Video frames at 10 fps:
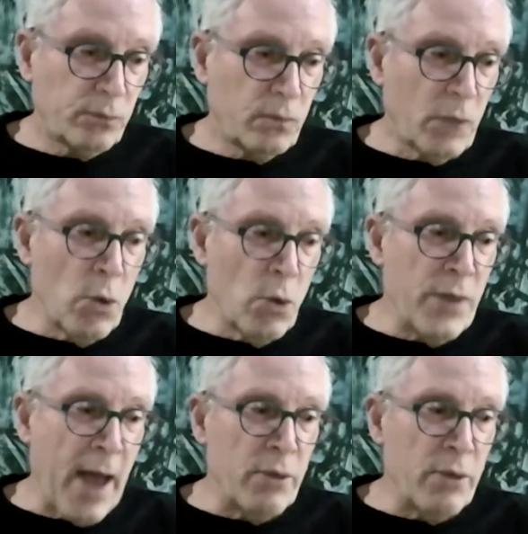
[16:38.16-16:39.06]
with
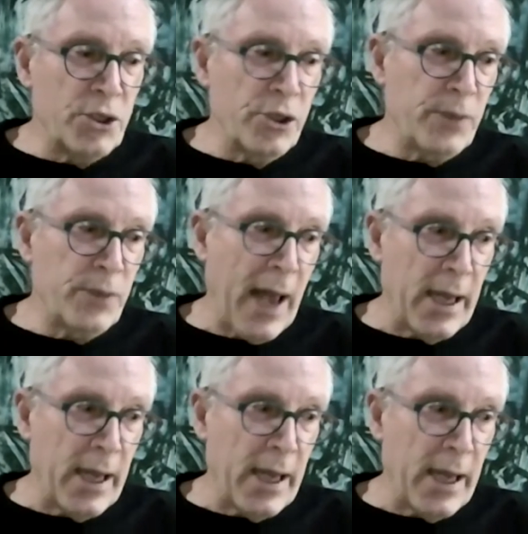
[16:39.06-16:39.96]
that reduced
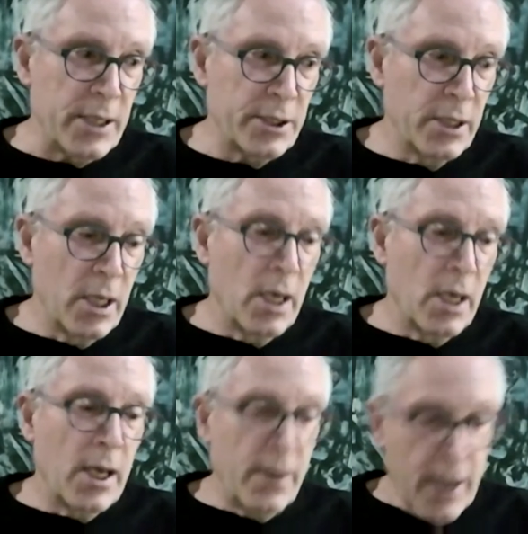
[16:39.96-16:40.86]
palette.
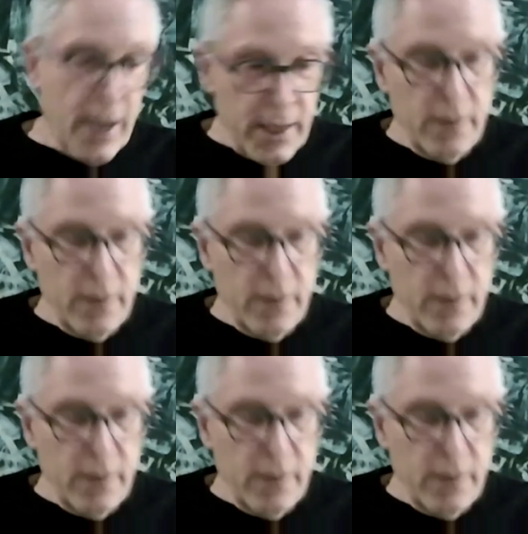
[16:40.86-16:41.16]
And then